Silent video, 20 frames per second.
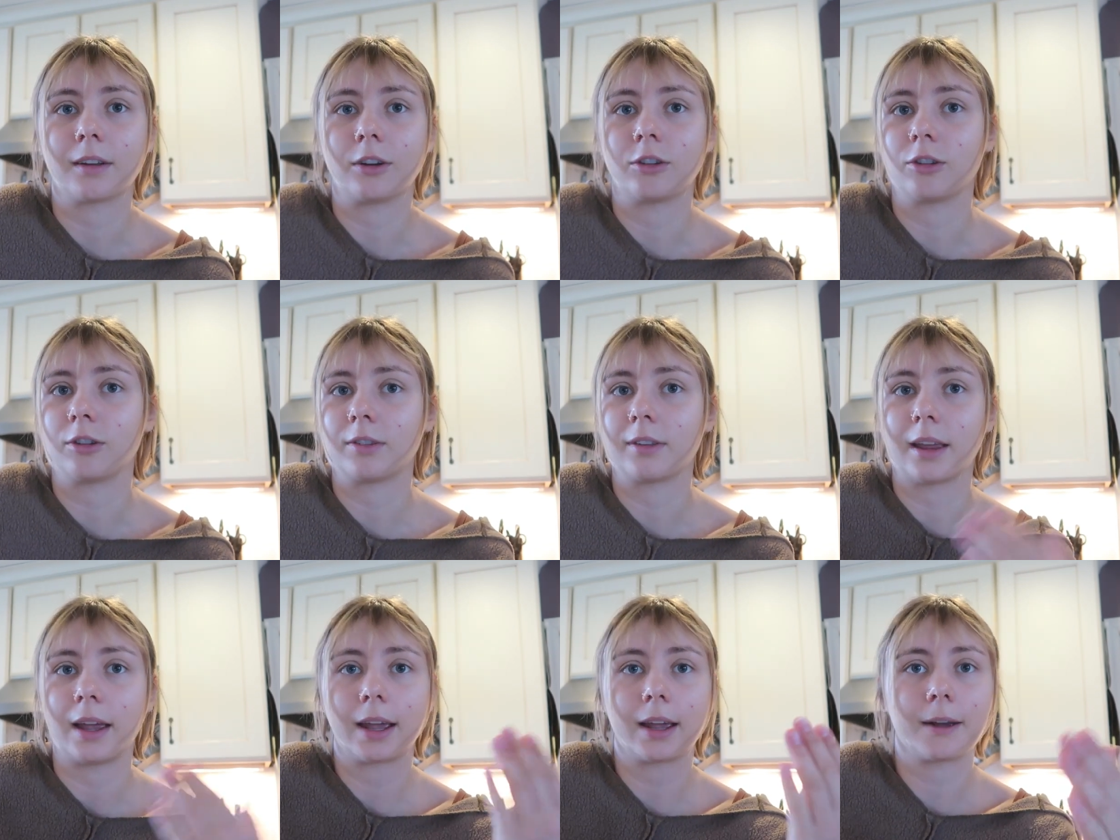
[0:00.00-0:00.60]
are
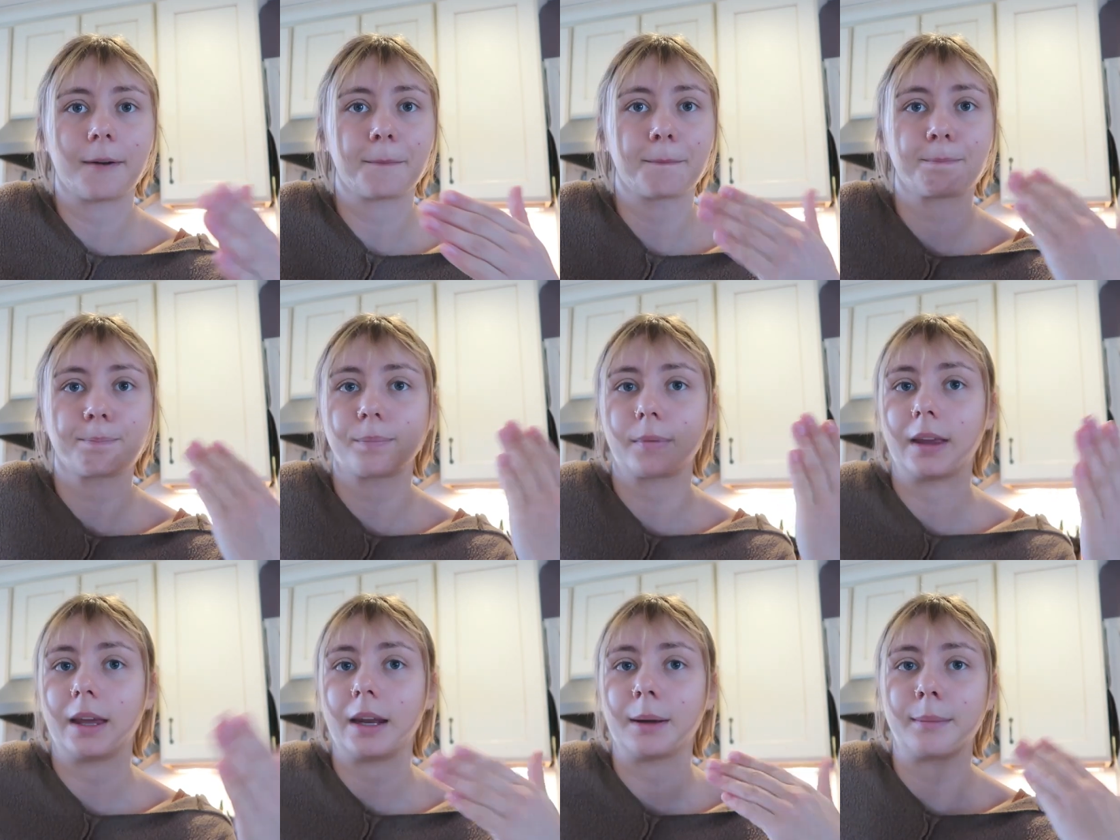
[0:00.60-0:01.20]
just like
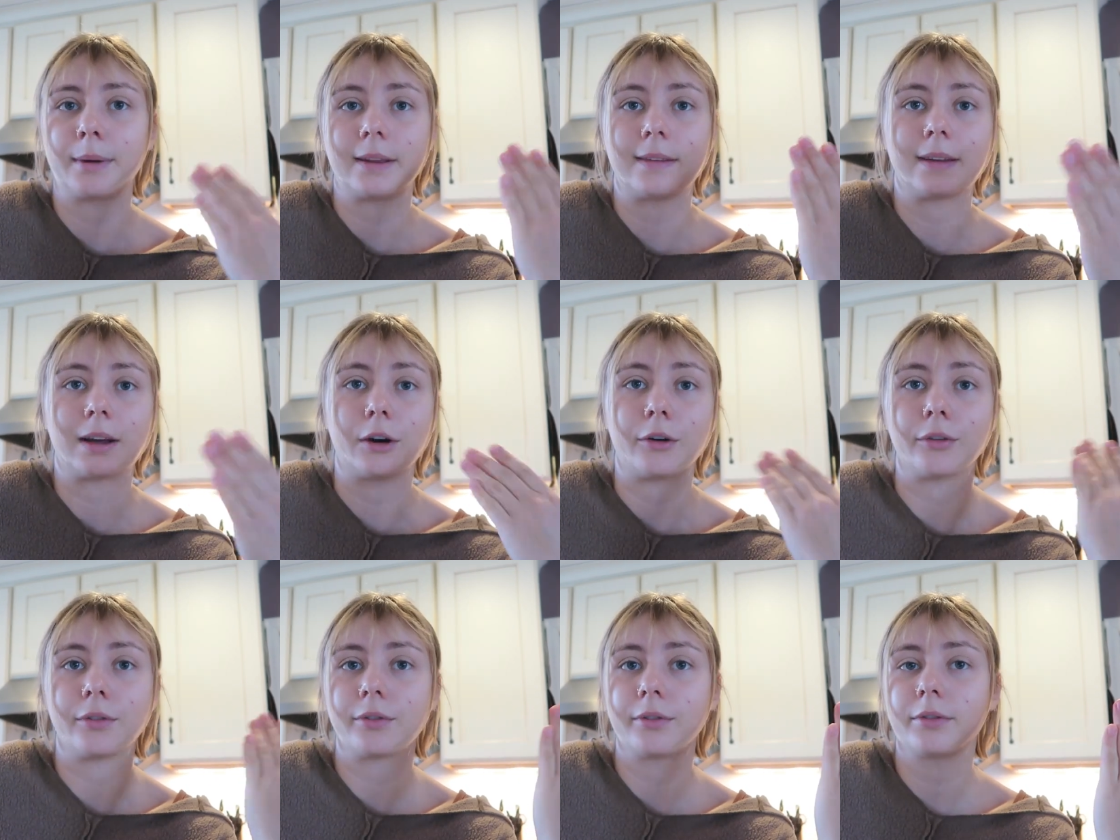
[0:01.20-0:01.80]
getting
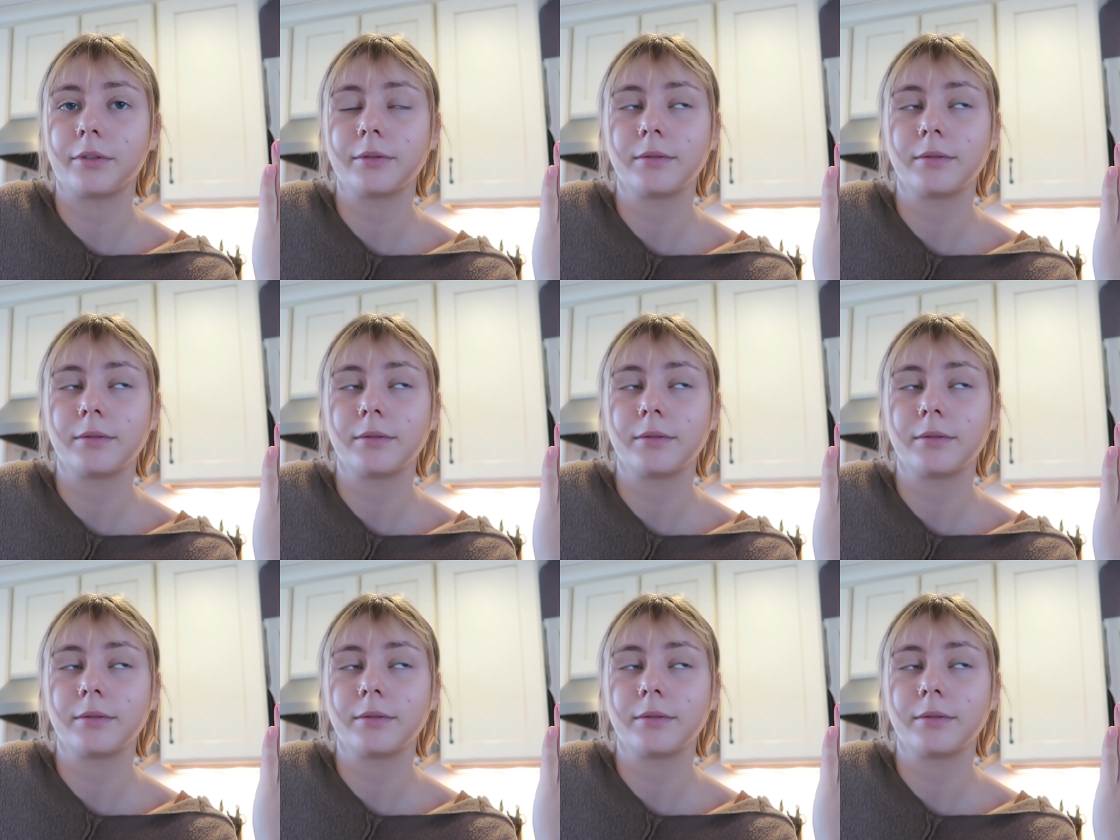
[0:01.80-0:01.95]
myself